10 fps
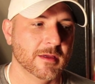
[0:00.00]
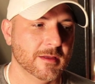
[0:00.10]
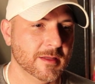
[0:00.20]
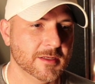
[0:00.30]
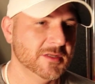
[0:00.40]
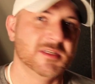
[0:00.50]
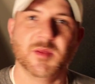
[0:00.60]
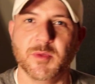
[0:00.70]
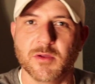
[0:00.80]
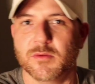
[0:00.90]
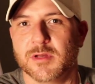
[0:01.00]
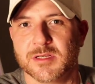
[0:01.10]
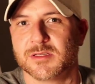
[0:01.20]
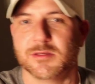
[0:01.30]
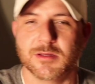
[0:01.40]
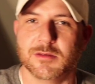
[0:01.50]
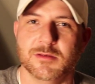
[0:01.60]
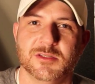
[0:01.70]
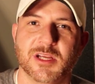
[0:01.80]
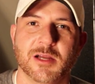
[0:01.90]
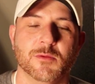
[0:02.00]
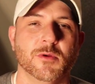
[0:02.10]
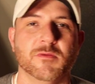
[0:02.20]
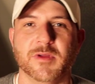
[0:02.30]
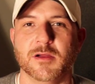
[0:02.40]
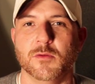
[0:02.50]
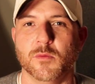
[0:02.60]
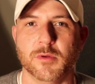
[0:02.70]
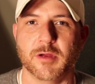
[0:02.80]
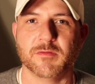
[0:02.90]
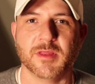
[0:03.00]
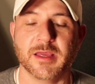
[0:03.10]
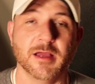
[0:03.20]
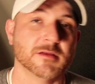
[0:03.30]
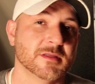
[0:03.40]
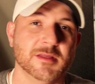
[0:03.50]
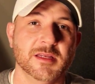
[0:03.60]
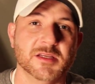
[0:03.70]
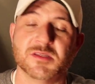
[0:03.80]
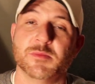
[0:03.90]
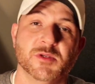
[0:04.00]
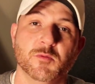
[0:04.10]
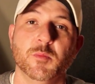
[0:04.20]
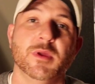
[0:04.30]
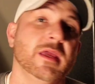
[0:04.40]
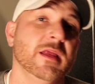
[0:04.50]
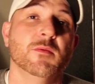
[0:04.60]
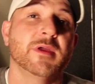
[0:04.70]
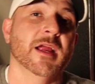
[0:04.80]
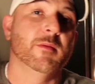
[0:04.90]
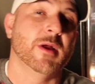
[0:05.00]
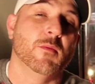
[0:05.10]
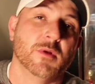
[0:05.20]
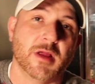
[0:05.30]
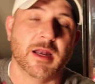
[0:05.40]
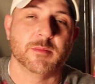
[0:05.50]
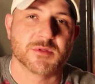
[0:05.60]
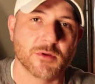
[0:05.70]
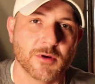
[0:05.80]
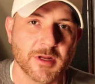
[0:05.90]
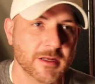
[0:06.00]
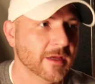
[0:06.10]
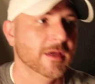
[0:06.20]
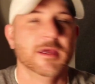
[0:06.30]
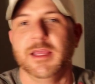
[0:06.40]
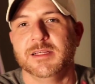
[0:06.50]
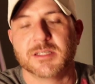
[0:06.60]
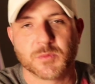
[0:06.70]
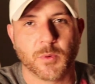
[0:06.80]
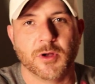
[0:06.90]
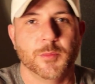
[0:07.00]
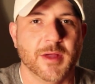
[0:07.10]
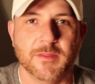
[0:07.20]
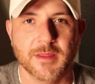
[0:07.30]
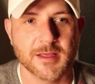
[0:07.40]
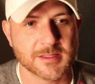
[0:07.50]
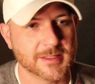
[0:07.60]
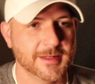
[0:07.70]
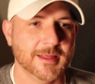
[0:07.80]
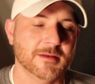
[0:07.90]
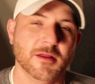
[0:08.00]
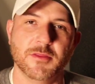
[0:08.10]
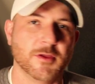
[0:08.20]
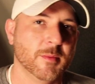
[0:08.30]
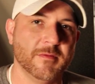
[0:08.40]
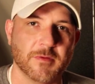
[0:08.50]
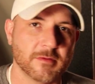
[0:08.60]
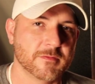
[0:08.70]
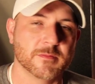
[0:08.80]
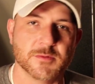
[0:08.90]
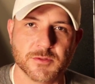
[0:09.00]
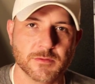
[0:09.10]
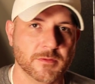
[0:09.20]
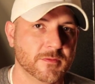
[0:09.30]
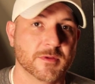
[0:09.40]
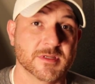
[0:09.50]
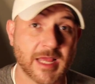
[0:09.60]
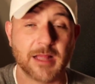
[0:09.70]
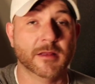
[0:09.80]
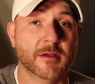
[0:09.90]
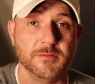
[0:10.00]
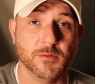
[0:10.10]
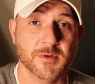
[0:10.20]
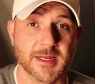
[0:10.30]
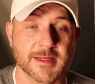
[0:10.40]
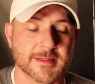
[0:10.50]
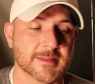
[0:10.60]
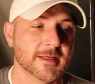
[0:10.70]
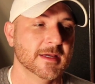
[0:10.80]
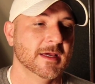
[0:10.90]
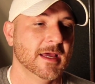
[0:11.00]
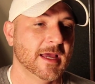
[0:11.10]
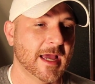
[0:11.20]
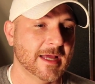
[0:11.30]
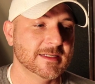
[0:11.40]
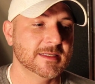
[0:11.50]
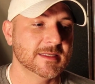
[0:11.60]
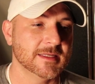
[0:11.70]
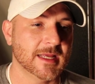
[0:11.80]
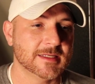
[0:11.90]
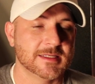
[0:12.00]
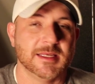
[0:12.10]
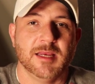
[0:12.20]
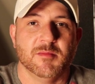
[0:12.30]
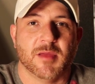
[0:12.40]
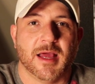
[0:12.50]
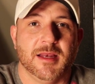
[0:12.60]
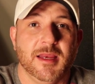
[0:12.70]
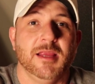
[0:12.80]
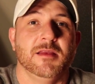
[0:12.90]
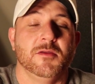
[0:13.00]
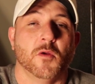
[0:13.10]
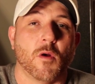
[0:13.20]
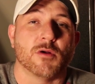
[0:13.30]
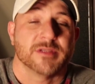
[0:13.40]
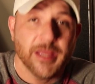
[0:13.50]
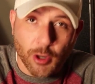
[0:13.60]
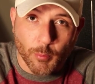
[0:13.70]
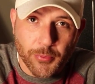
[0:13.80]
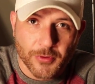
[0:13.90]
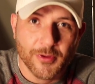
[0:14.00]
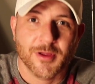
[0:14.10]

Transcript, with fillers: And then you see me on this channel over here doing everything else and then the assumption will be he don't care about what got him started he's just worried about this and that nothing could be further from the truth because I love doing this I just I just need I need your all's help